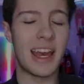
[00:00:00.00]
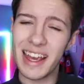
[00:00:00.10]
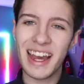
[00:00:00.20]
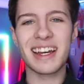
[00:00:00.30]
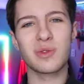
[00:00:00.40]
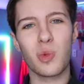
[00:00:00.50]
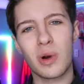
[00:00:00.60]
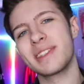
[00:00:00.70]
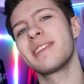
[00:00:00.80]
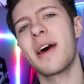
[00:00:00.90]
Hey guys,
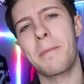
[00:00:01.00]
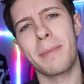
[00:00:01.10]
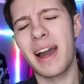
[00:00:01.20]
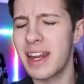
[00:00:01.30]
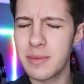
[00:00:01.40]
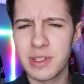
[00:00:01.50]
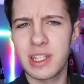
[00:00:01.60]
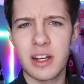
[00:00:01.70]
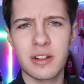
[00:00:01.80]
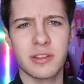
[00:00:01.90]
what's up? My name's
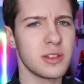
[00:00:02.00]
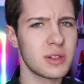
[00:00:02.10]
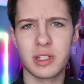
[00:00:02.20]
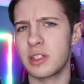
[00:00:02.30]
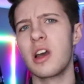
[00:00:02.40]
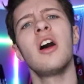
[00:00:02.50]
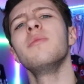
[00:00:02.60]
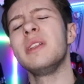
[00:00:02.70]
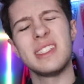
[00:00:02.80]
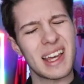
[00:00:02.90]
Ditters. You can call
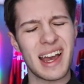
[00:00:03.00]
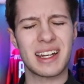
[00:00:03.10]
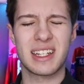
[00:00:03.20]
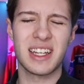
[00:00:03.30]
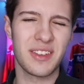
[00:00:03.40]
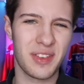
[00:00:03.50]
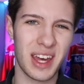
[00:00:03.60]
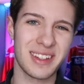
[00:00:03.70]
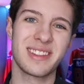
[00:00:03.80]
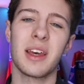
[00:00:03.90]
me Zach if
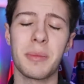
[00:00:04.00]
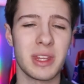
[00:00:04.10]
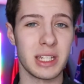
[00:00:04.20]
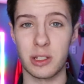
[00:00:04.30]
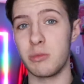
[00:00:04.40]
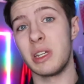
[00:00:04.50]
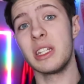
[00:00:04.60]
that's something you'd be